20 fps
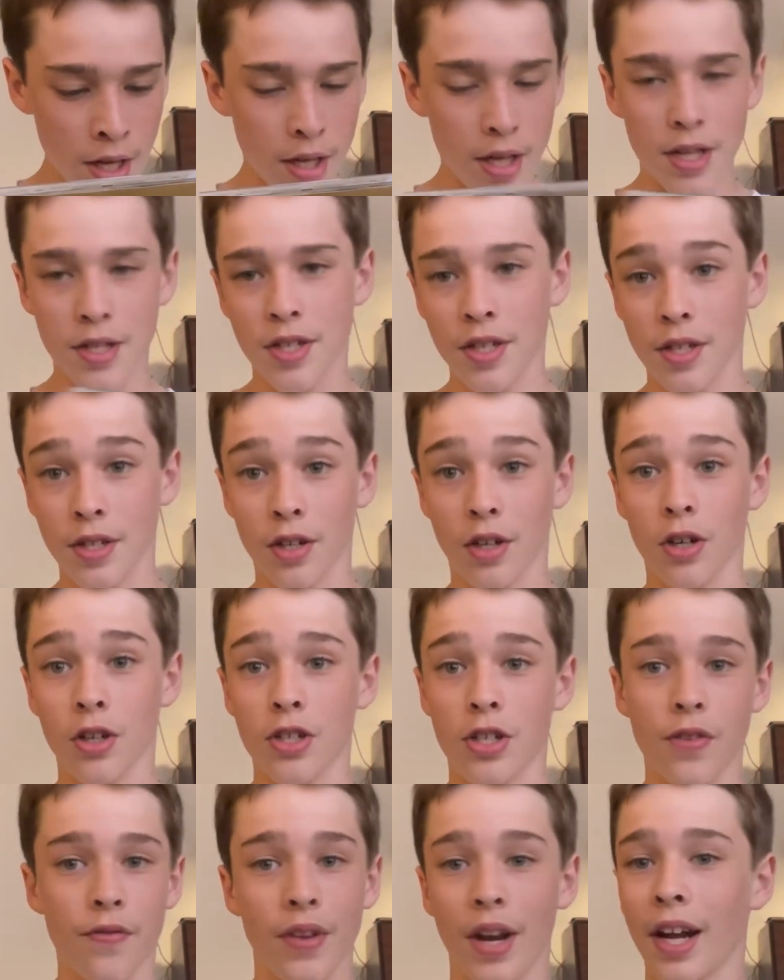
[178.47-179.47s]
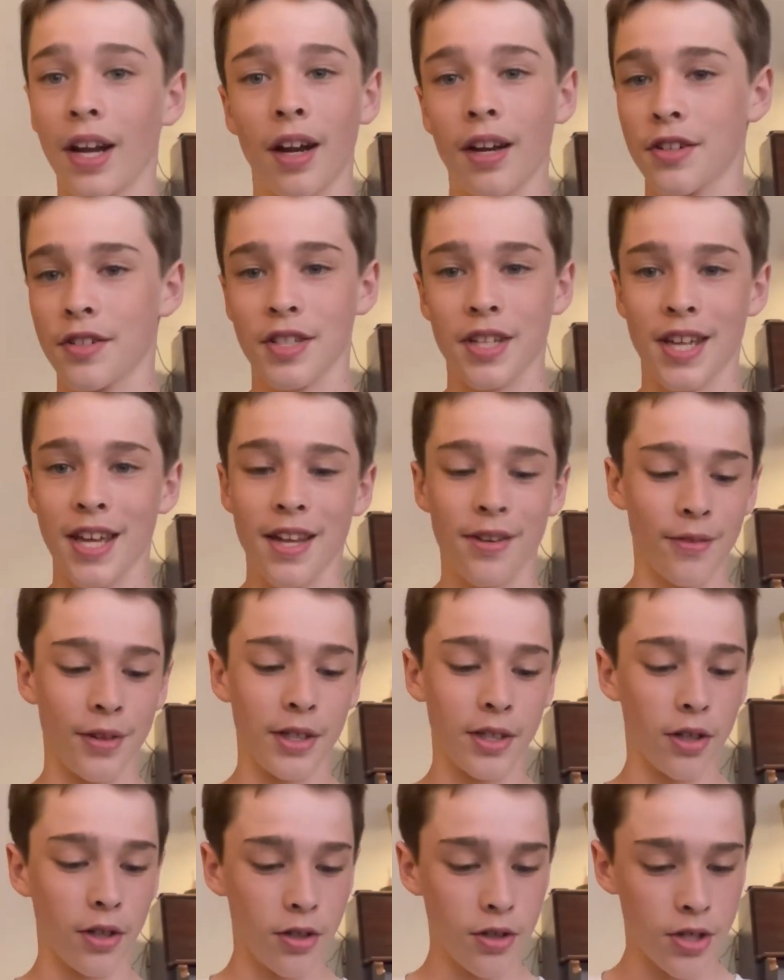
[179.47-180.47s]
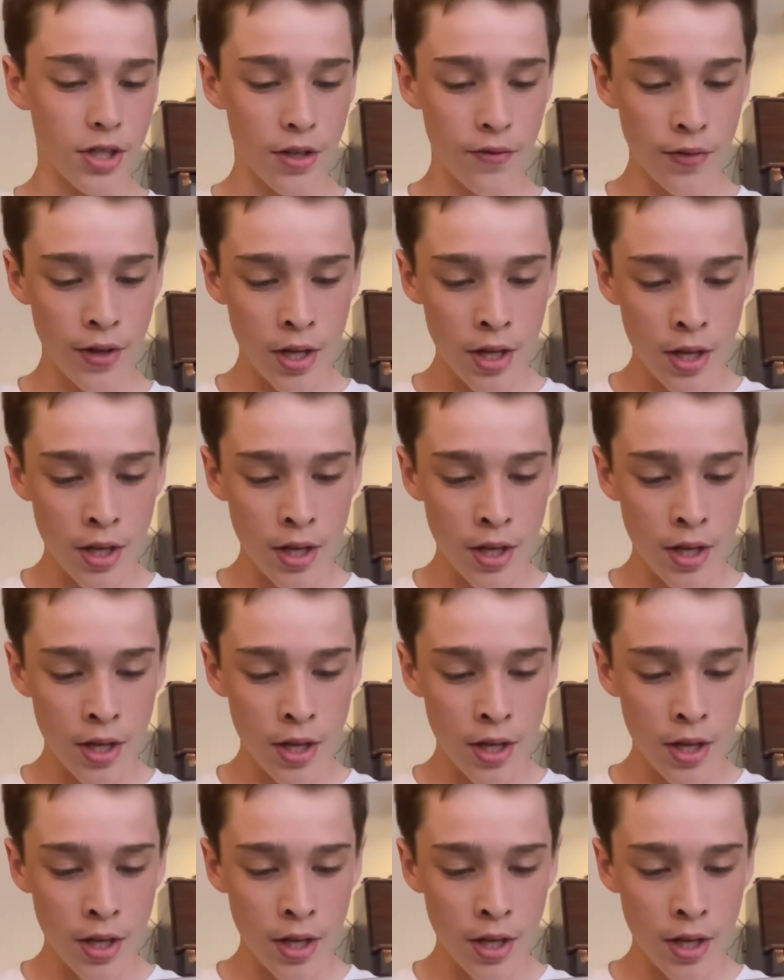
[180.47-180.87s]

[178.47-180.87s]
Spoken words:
It's in cursive, and I honestly can't read cursive.